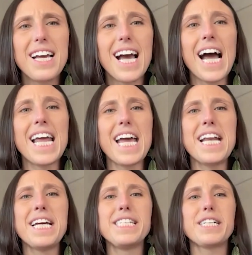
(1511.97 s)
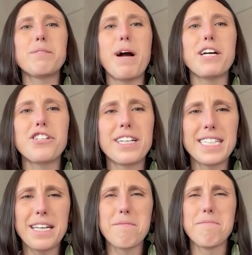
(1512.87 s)
And in his expression, he
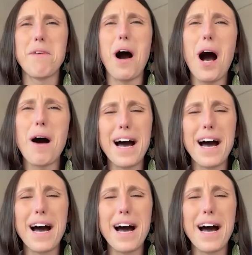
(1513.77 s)
said, "Mom,